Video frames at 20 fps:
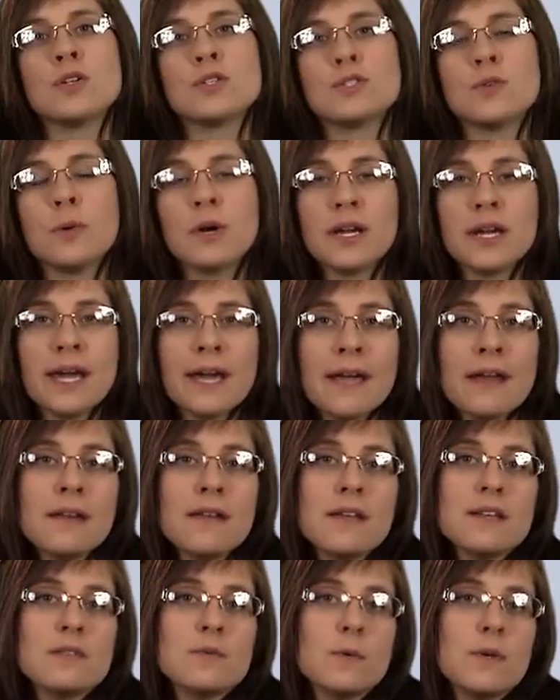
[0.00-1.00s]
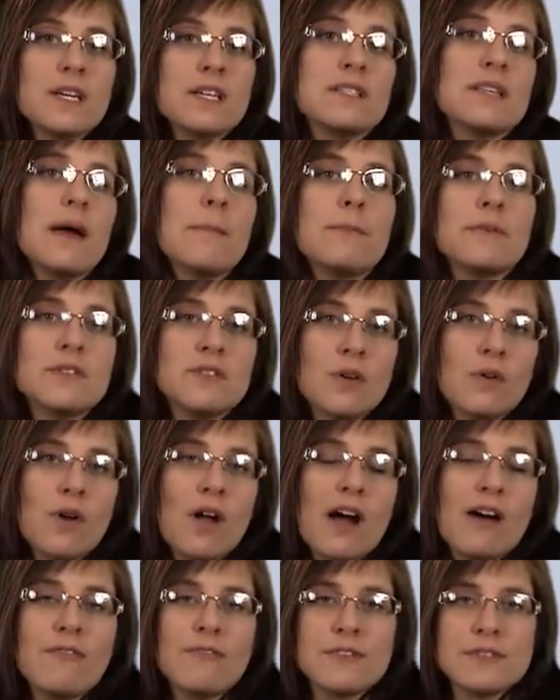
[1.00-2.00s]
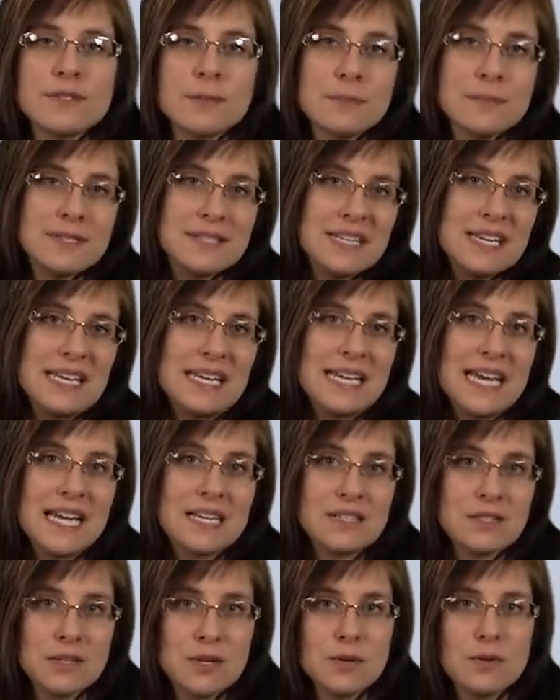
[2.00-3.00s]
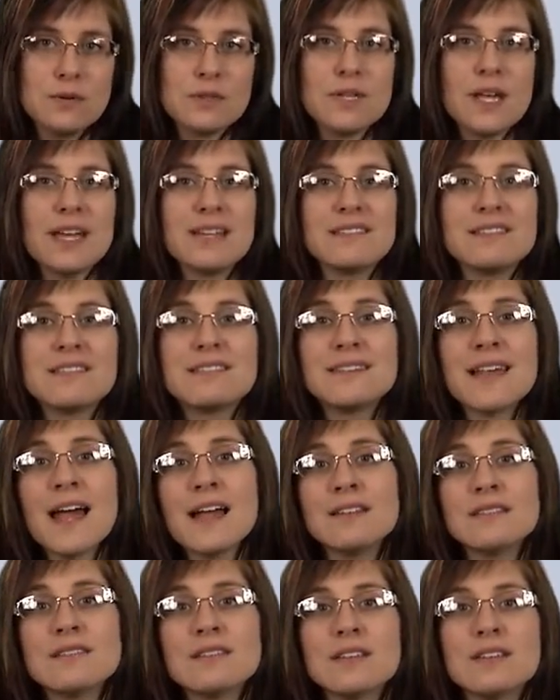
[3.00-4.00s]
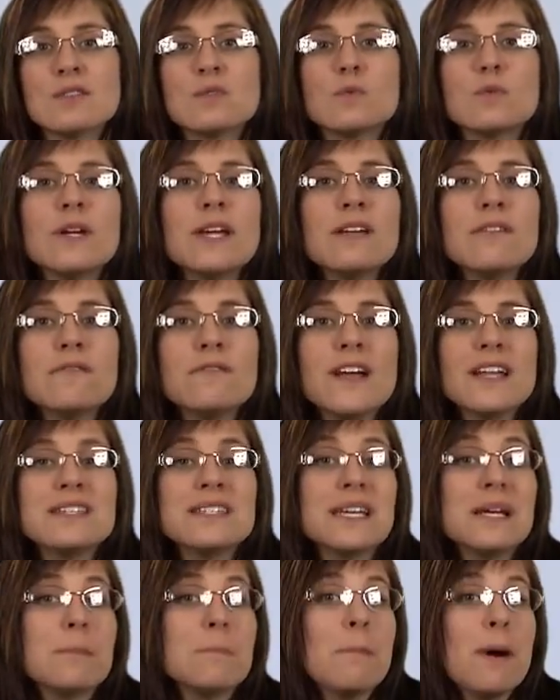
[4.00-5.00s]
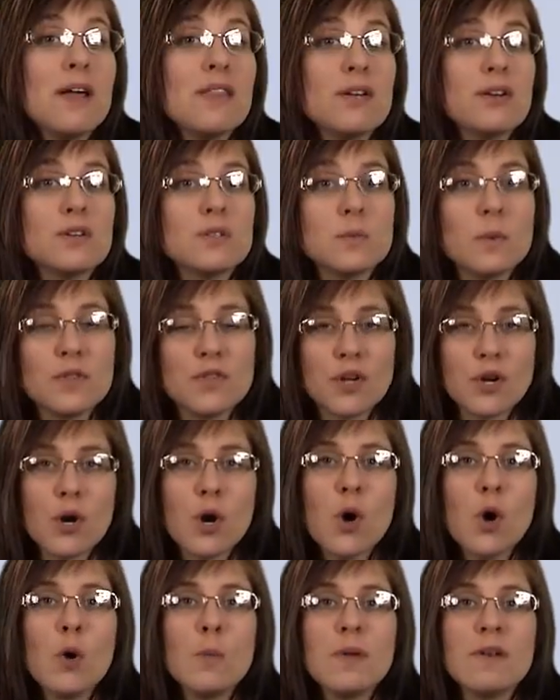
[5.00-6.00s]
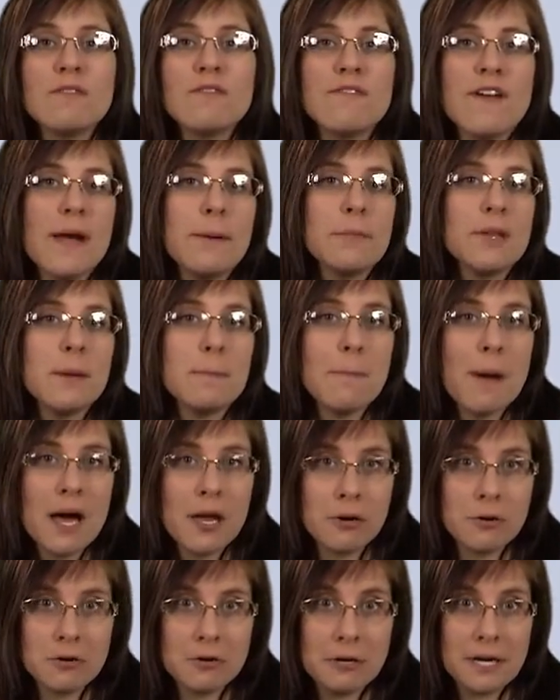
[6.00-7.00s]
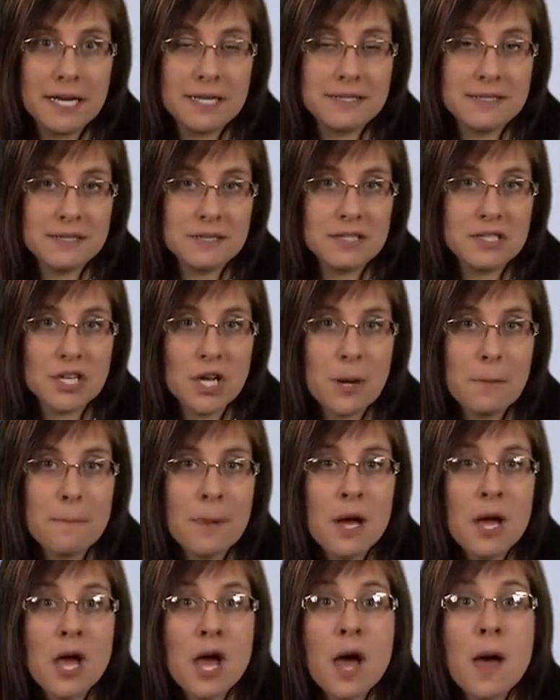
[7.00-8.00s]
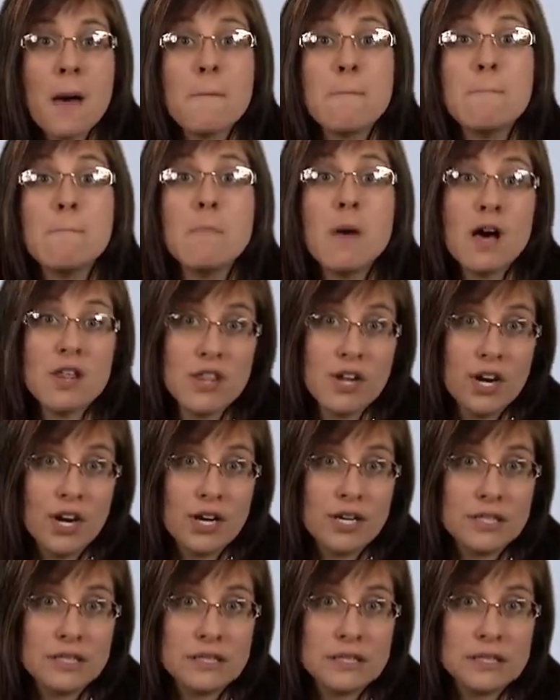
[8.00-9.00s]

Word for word: So we're kicking this week's episode off with some CES news, and Sense is reinventing mothers with their home and family monitoring system, Mother.